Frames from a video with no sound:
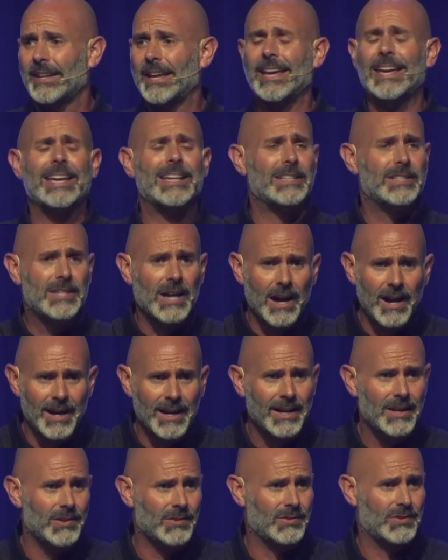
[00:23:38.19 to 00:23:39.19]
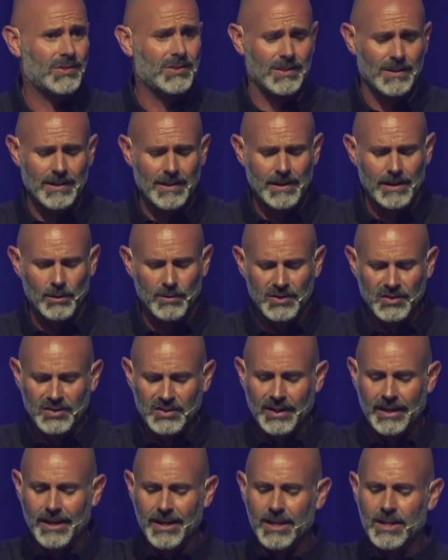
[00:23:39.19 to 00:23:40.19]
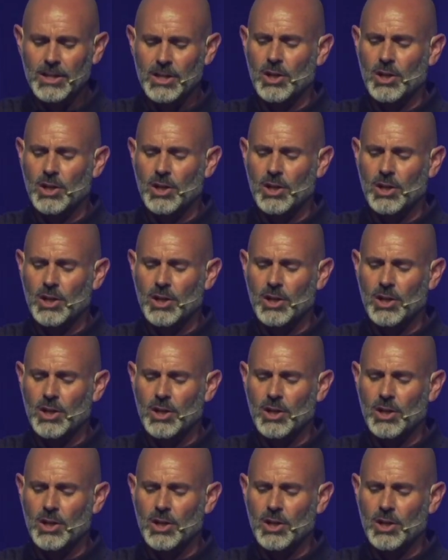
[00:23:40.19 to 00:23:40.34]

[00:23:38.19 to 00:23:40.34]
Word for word: It does. Sin